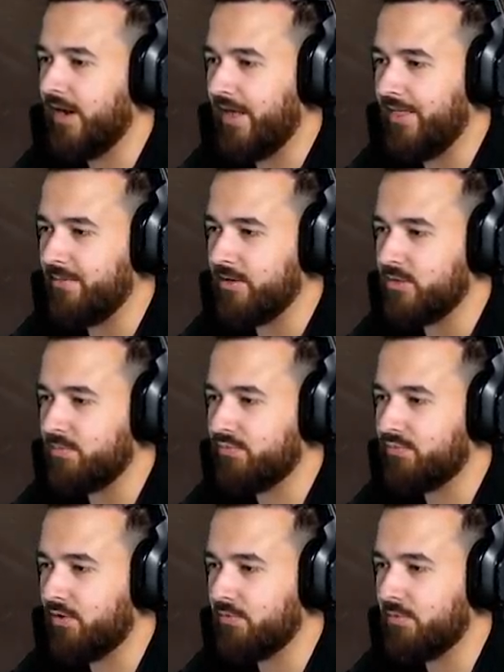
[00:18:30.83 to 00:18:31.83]
And then we should
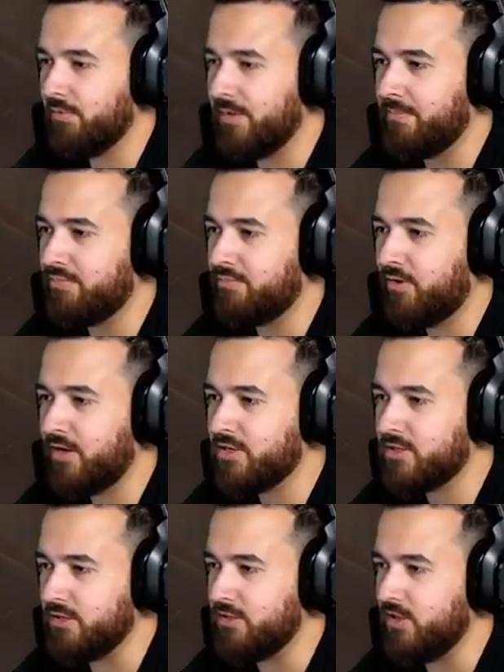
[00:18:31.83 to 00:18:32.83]
probably
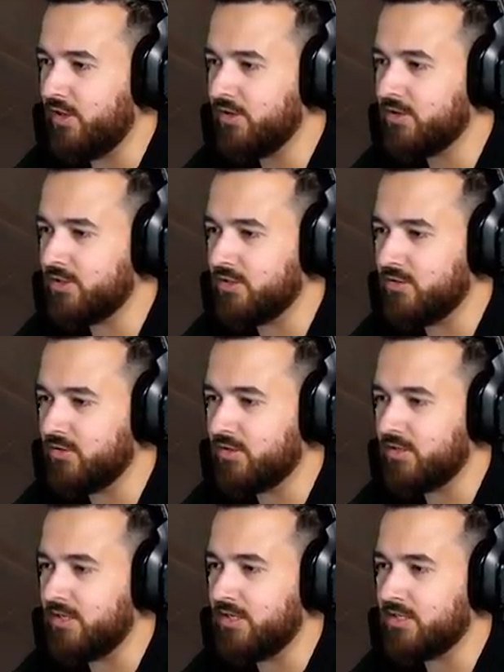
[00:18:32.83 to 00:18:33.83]
brush the dog because you
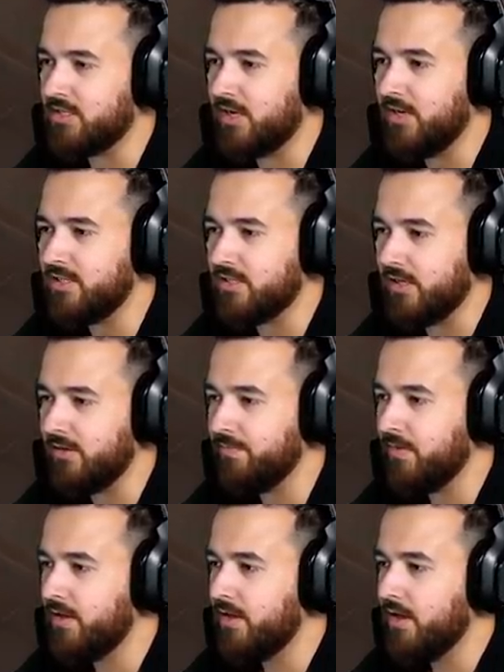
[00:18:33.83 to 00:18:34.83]
look disgusting.
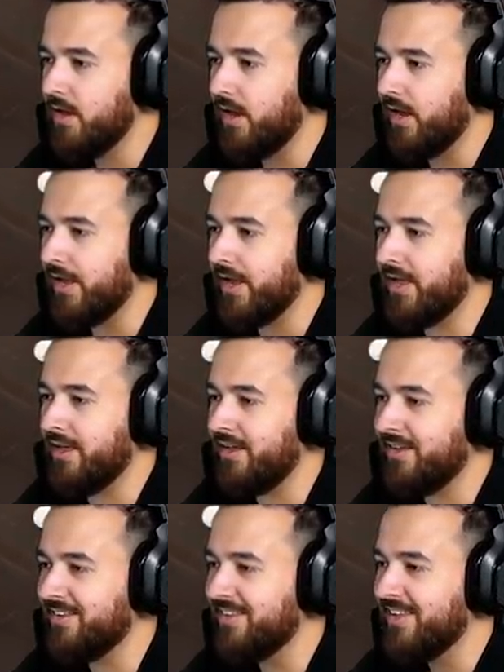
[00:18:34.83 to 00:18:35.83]
Uh,